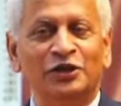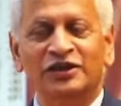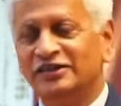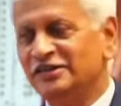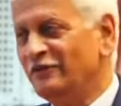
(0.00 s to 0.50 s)

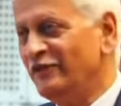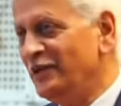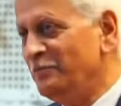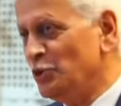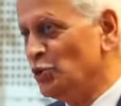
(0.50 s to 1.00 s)
You know, there's a
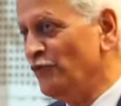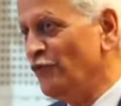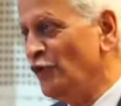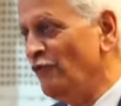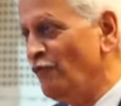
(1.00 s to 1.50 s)
very
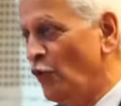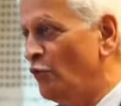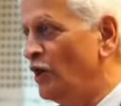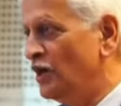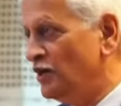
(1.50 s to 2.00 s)
beautiful
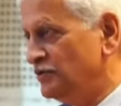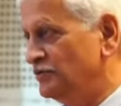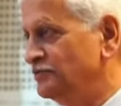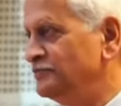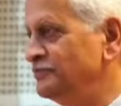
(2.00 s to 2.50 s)
foreword